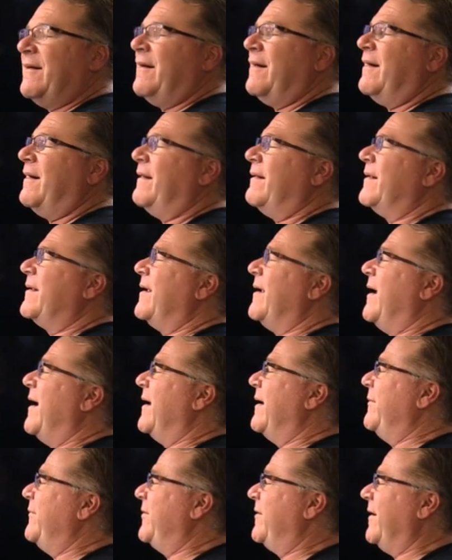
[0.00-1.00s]
oh,
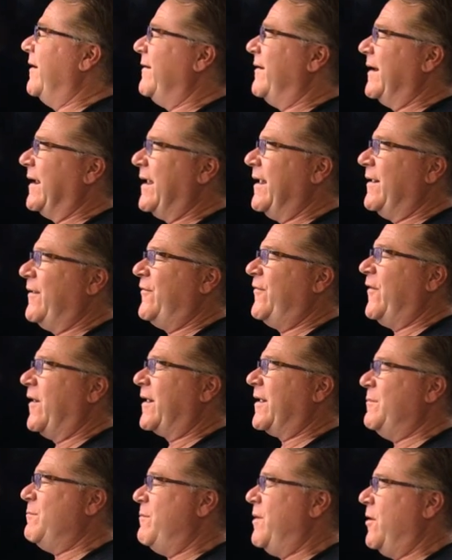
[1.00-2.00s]
God, I'm starting to get a
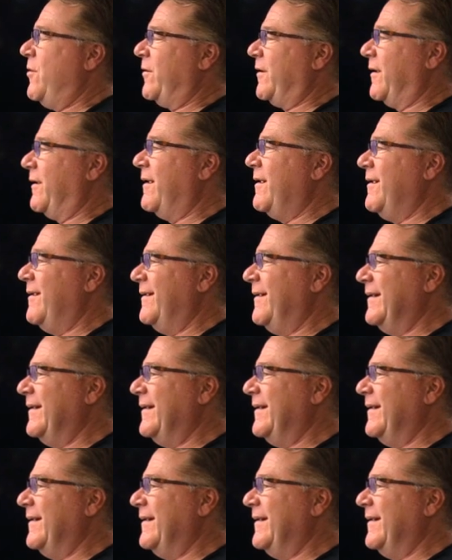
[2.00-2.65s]
fucking boner.